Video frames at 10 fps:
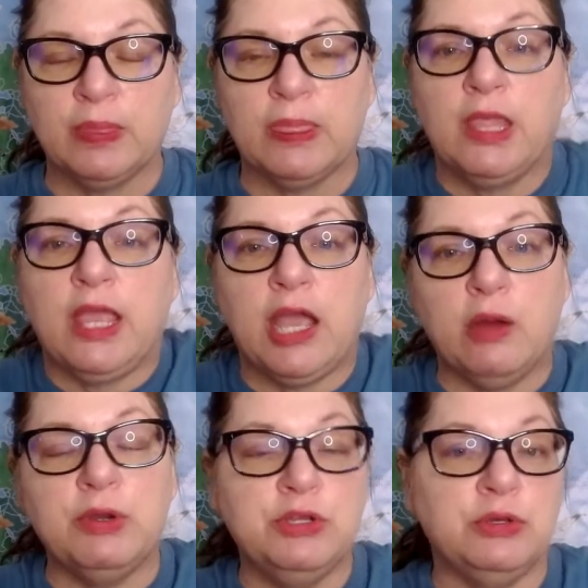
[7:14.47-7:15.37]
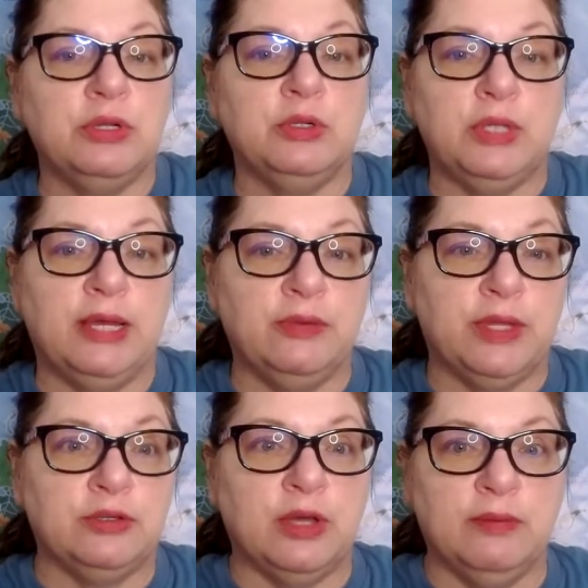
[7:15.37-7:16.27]
How are you going to allow that
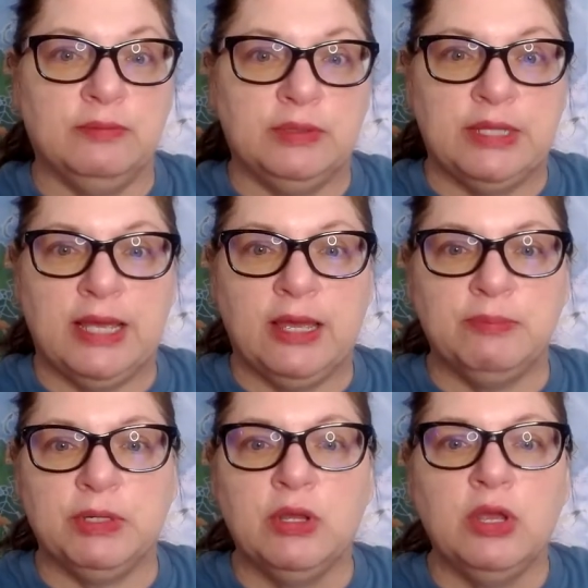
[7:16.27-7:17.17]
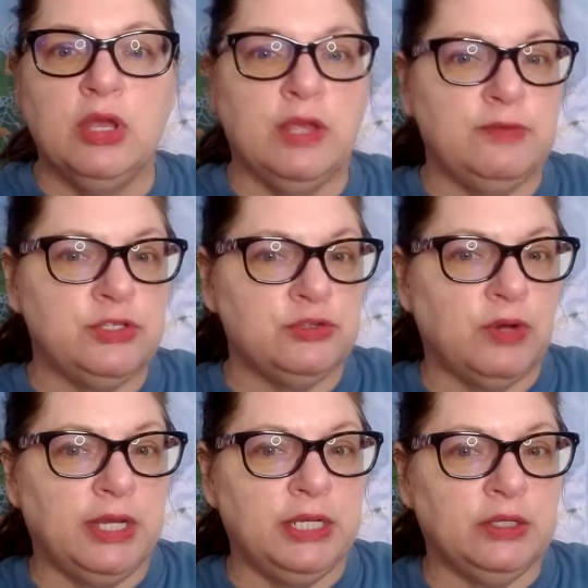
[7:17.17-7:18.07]
time to happen? If it's a
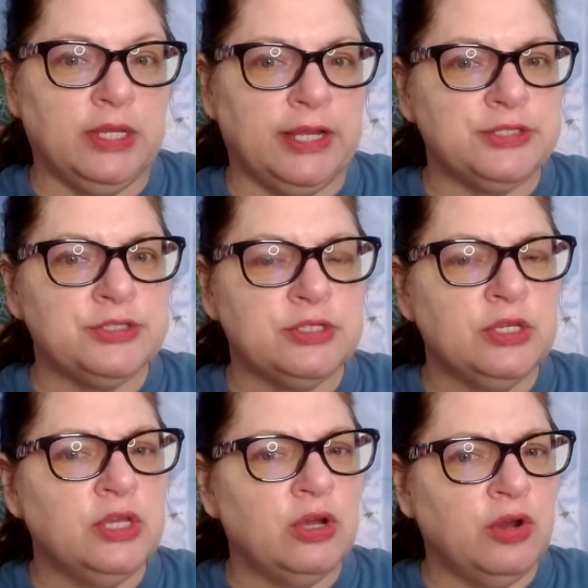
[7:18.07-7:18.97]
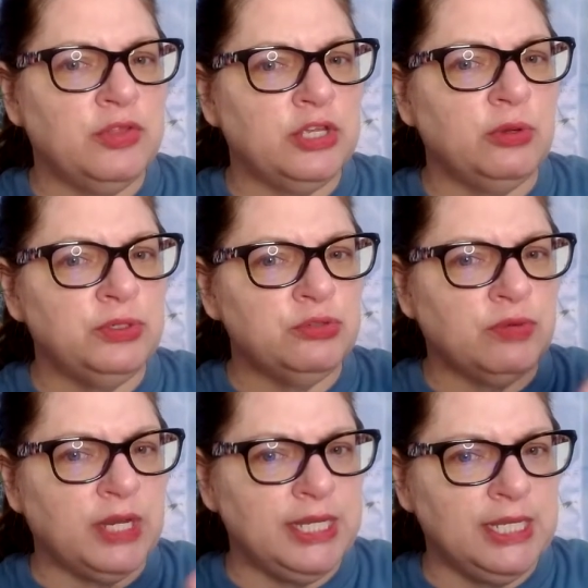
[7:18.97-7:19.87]
writing class, are they going to
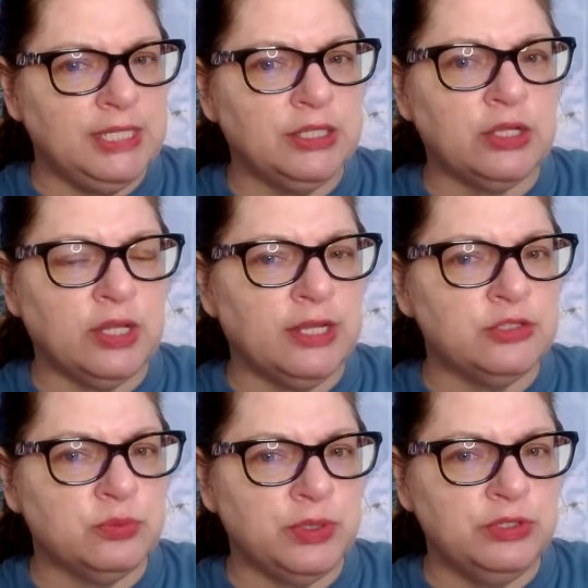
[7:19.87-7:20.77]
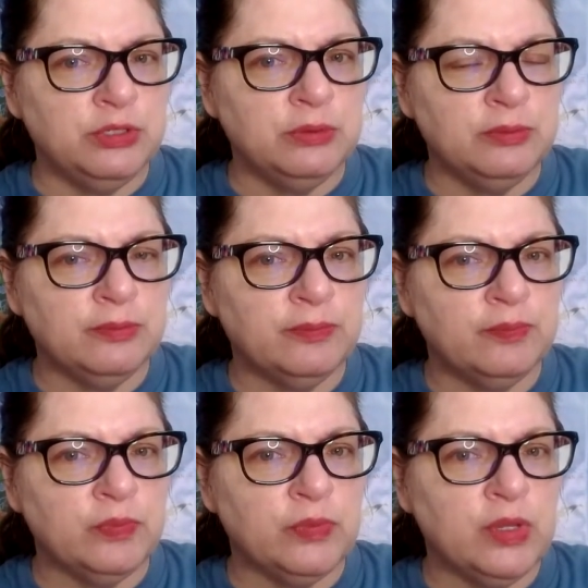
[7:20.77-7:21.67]
write in the class with you
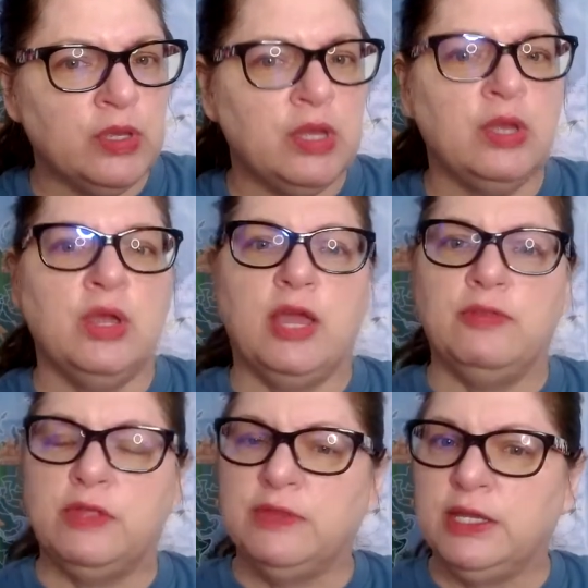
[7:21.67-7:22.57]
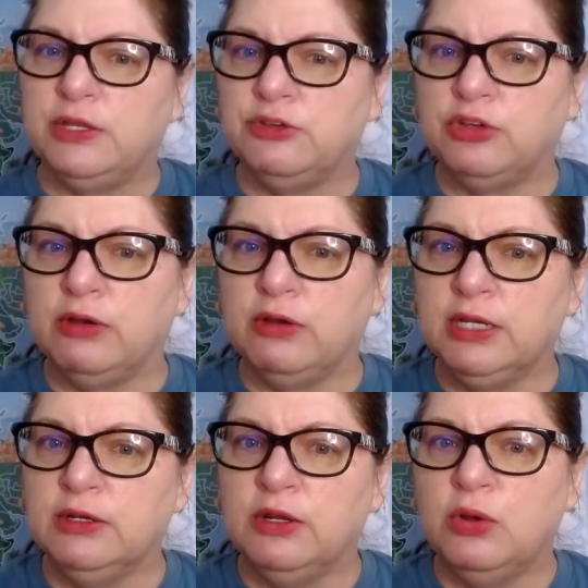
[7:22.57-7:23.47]
and then they can share it?
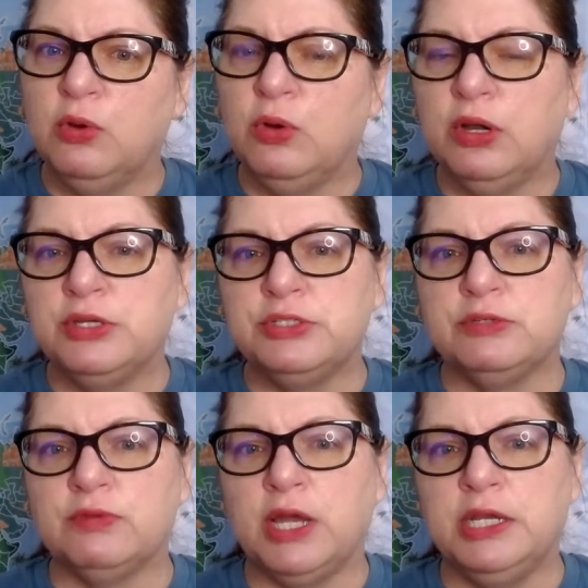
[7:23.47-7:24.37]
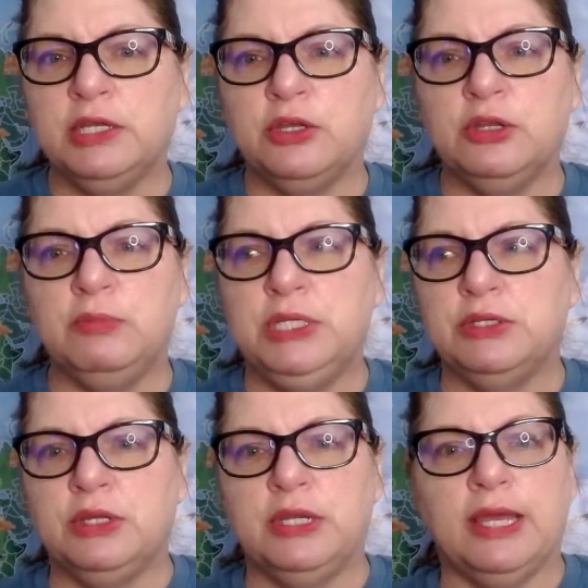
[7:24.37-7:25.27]
Or is the writing going to be
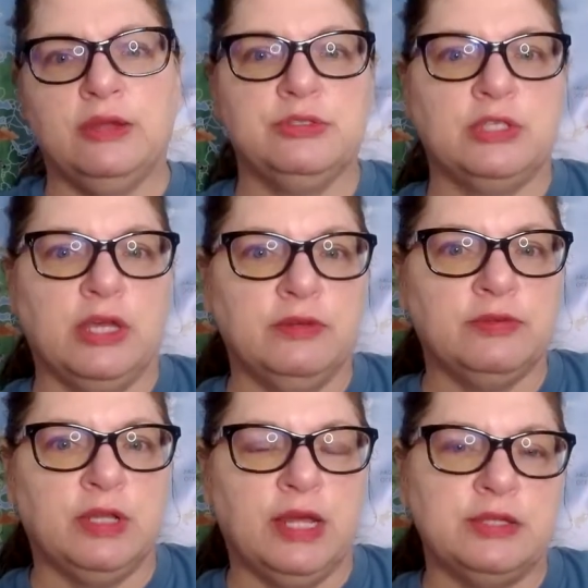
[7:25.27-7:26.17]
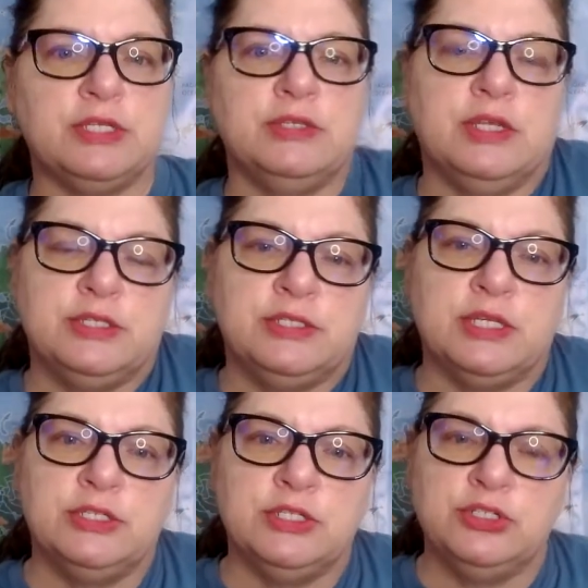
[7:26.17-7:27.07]
done outside of class and then sent
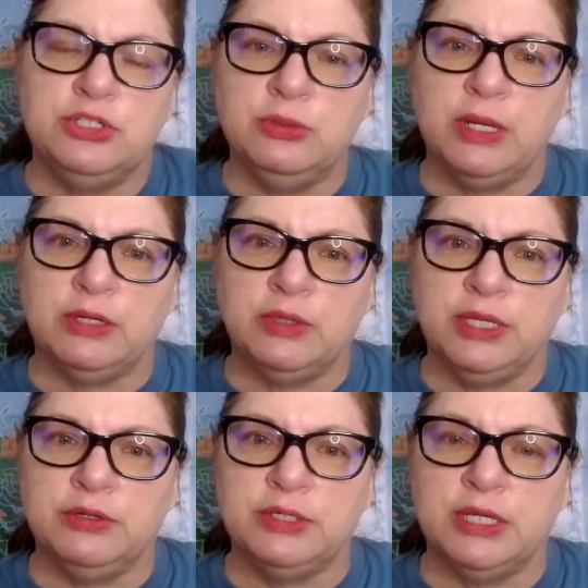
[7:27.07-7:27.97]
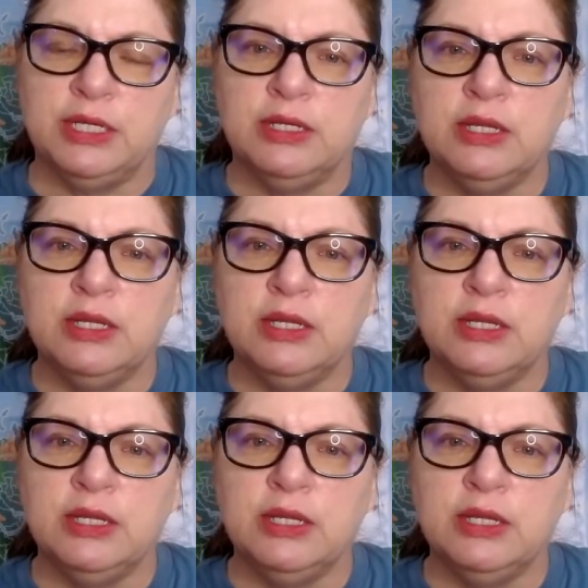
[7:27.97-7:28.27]
in to you at a later date?